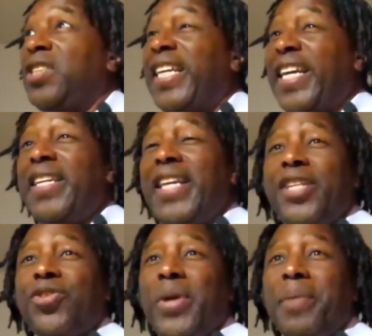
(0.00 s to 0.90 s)
10
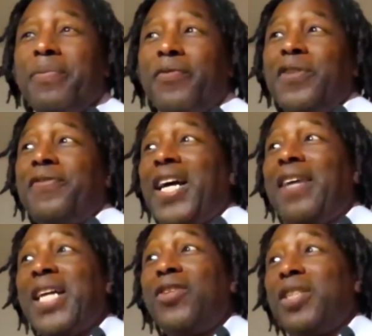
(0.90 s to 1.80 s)
day trip for
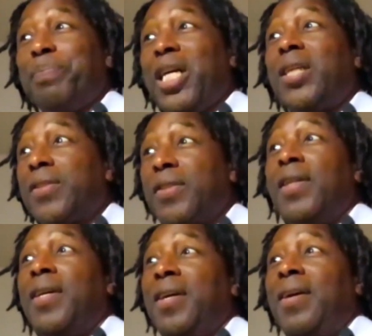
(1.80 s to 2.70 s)
5,000 bucks.
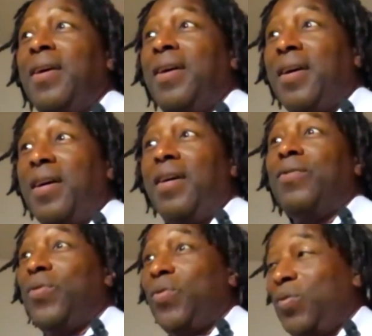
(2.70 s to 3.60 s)
Uh,
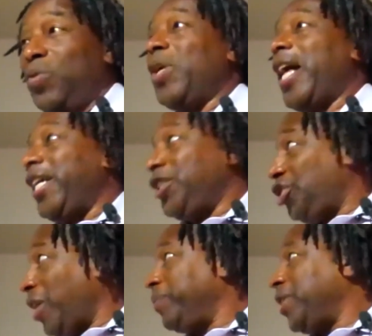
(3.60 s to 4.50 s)
I
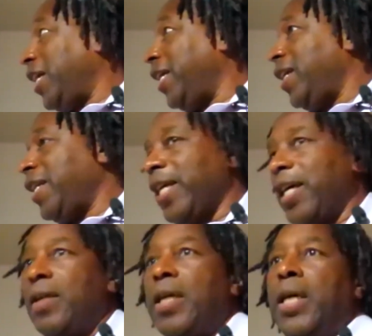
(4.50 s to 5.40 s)
jumped on it. And
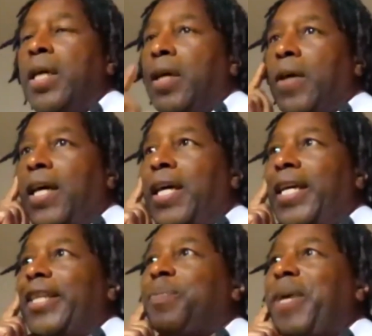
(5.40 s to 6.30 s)
then I
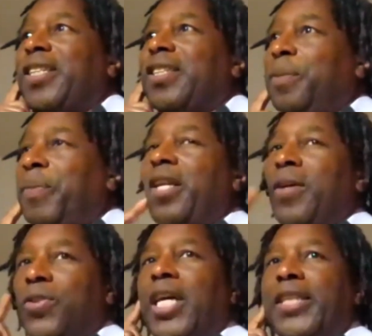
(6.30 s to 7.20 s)
expected to pay
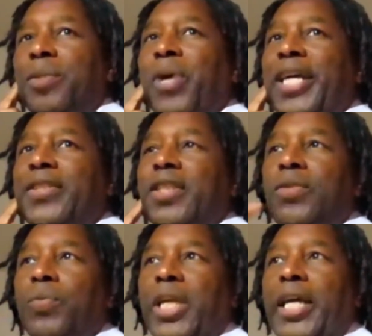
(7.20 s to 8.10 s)
those kinds of
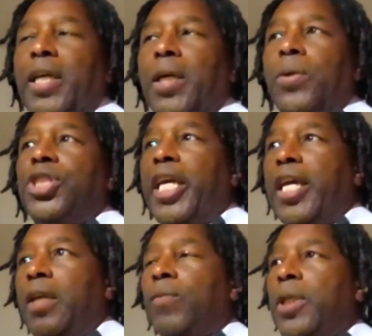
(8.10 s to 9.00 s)
prices when I
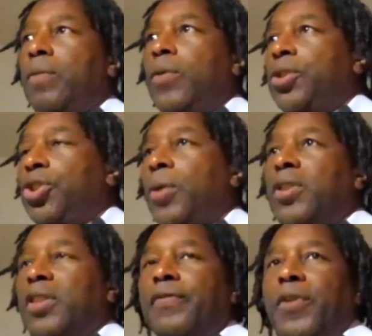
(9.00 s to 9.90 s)
negotiated with, with
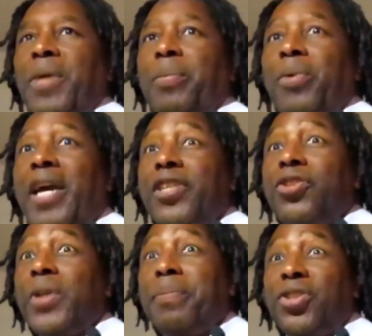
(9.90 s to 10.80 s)
Joseph for my private
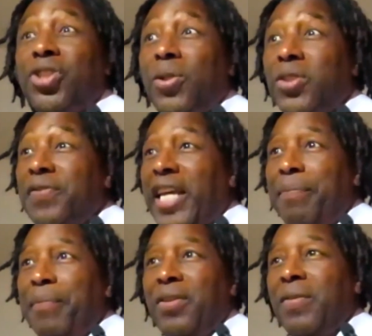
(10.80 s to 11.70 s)
trip. But Joseph
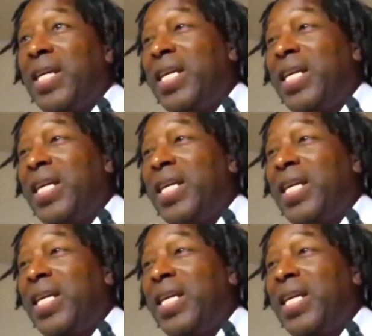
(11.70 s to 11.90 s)
gave me